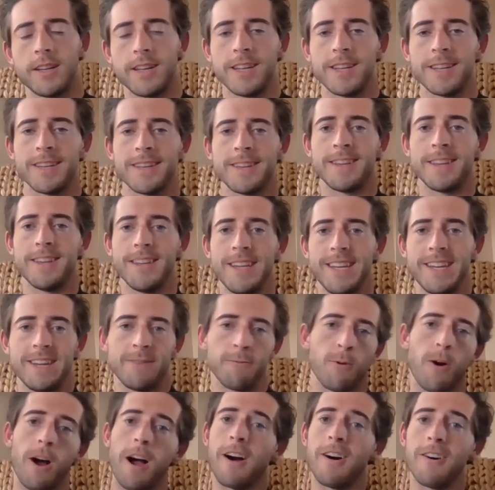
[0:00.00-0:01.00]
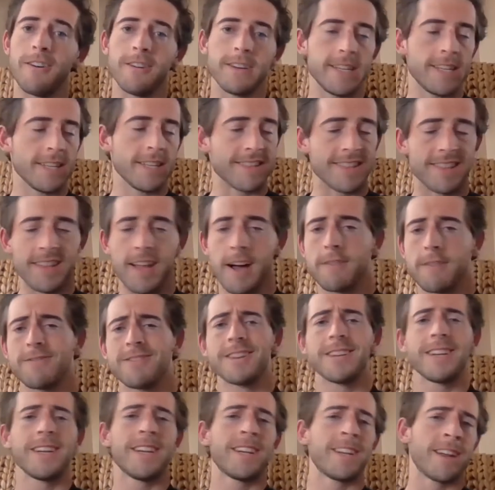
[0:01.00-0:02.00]
it, while is
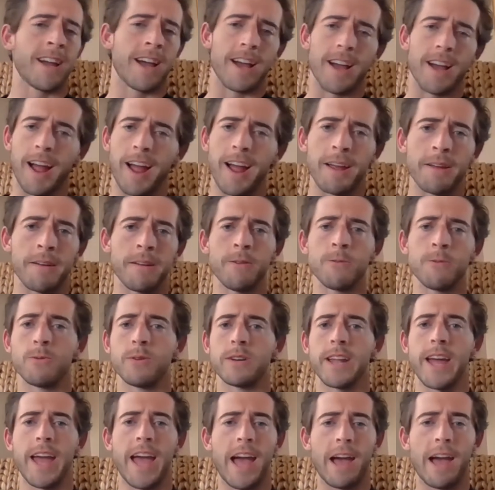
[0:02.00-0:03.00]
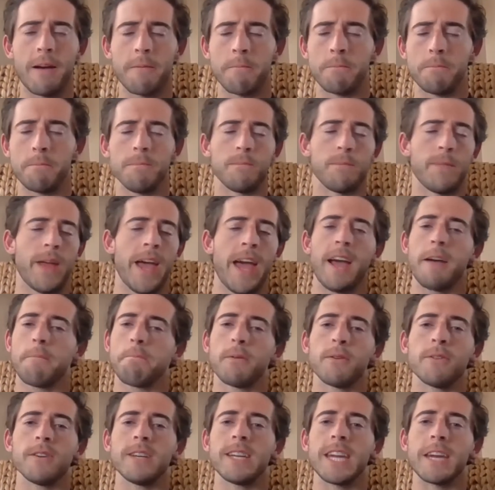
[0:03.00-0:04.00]
lovely enough, I would ha
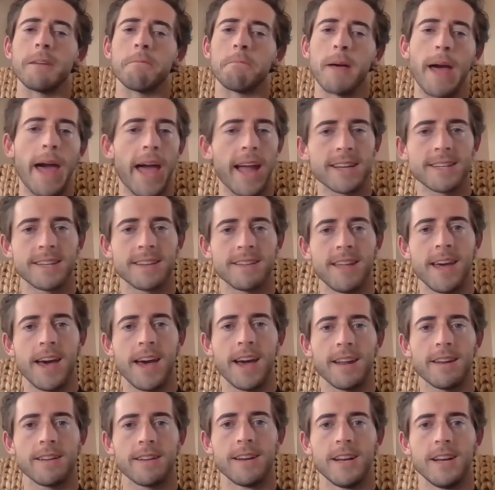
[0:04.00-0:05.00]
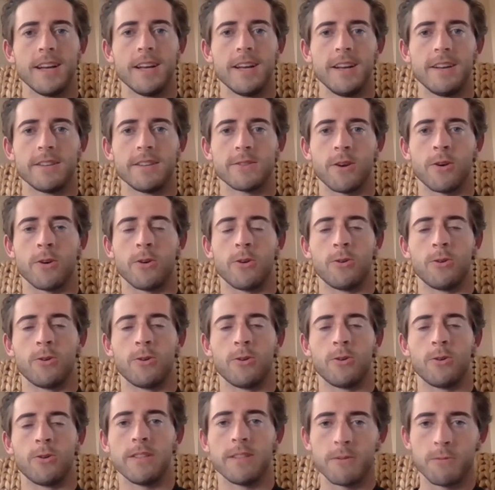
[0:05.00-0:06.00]
happily get back to that so
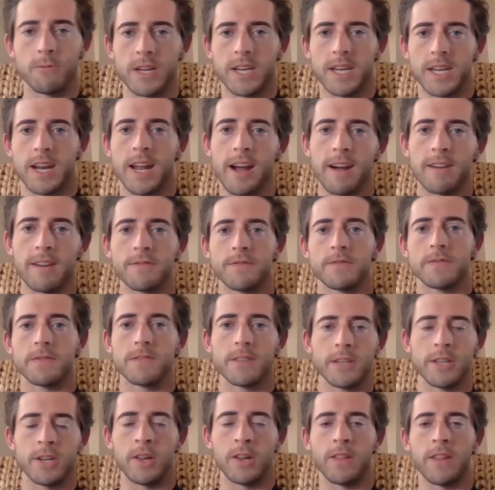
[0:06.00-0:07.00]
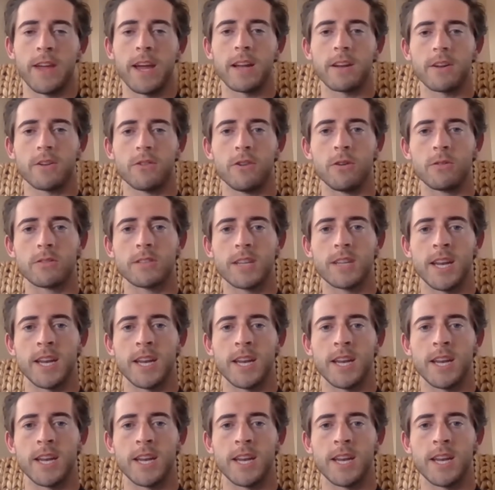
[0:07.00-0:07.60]
that we could have, you know, that close